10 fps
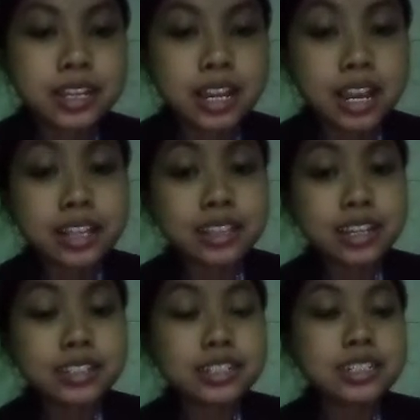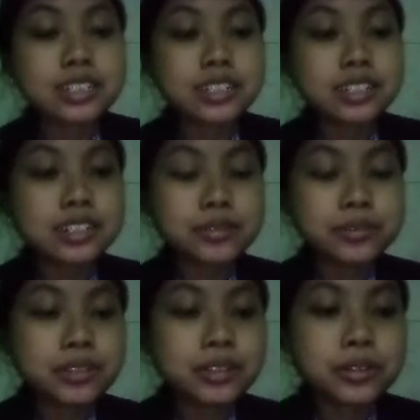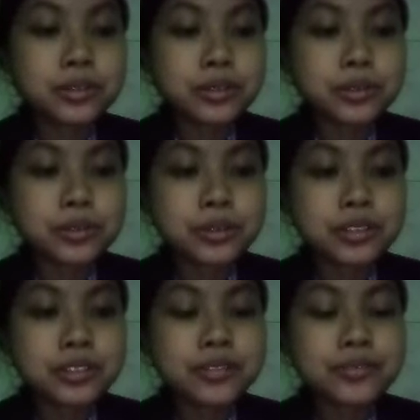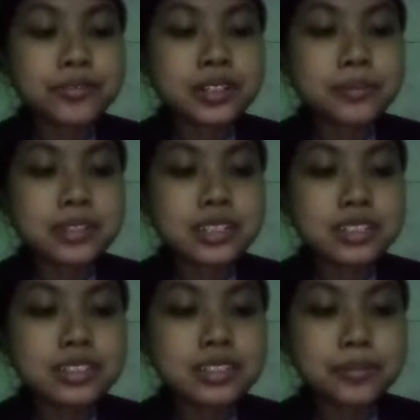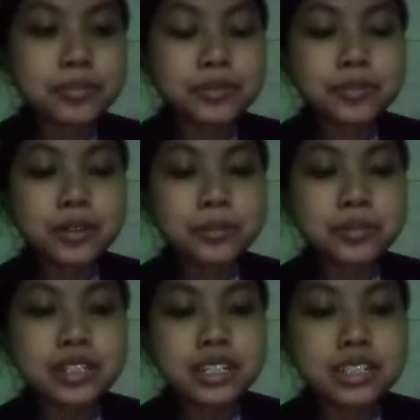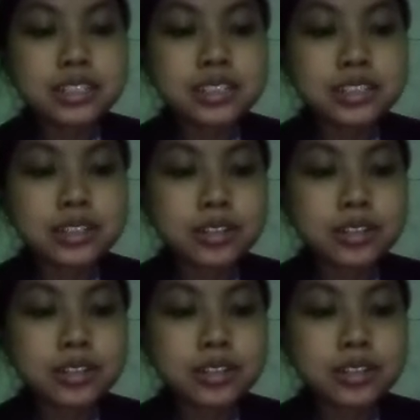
And then here, the verb in simple form is